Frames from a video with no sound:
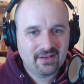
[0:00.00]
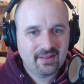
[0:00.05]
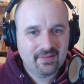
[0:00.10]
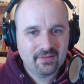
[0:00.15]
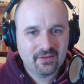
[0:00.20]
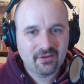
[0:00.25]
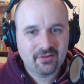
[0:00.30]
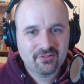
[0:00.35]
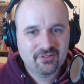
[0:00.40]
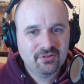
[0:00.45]
and
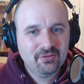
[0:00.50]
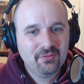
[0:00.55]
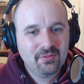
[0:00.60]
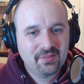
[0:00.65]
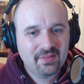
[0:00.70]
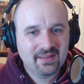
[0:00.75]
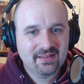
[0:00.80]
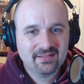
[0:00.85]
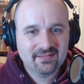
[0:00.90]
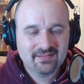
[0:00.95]
there are two
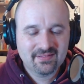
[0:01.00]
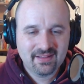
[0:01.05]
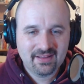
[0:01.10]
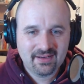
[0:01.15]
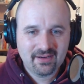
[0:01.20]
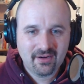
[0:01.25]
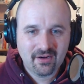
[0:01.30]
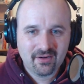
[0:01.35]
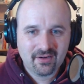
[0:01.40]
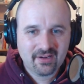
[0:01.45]
things
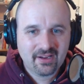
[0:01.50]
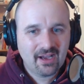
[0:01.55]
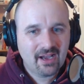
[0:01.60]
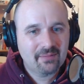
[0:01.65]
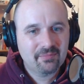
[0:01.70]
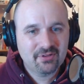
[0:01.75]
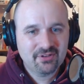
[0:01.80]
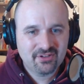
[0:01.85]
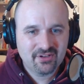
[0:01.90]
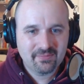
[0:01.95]
that are
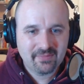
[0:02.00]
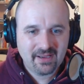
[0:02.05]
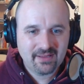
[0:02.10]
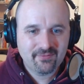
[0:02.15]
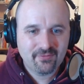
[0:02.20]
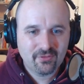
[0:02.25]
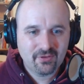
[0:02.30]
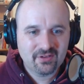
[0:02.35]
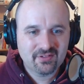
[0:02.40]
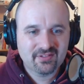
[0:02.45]
common to my
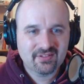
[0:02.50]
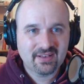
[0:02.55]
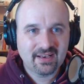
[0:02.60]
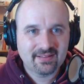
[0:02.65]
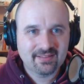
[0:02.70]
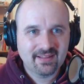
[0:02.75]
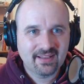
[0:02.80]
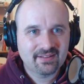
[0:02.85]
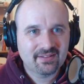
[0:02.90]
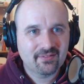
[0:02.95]
voice that
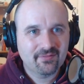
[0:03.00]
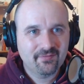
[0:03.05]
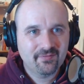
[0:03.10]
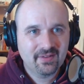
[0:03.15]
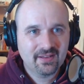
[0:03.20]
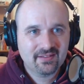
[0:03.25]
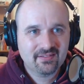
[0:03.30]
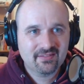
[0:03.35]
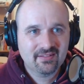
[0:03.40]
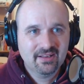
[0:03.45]
I'd like to
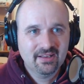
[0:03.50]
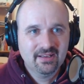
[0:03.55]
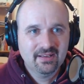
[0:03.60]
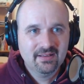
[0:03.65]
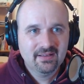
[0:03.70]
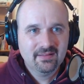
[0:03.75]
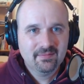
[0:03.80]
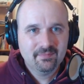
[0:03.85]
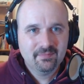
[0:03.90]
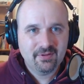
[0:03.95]
fix
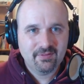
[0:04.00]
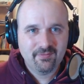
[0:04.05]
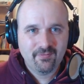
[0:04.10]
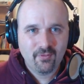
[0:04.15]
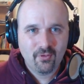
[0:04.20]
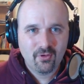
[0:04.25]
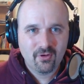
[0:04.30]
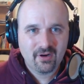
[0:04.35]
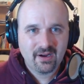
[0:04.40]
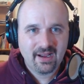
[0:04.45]

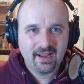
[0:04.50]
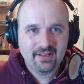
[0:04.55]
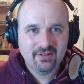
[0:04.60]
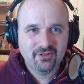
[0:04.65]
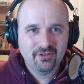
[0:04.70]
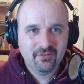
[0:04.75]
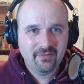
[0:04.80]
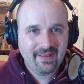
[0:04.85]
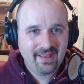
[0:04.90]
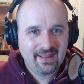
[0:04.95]
before I
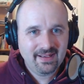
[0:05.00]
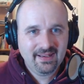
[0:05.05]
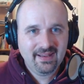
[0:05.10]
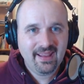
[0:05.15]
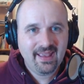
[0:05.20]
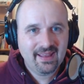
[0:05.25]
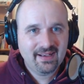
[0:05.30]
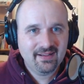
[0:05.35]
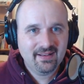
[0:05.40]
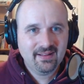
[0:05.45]
do
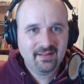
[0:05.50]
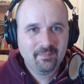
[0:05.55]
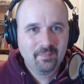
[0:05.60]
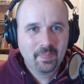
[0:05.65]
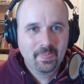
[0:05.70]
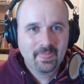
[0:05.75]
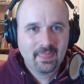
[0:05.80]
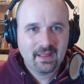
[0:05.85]
any editing.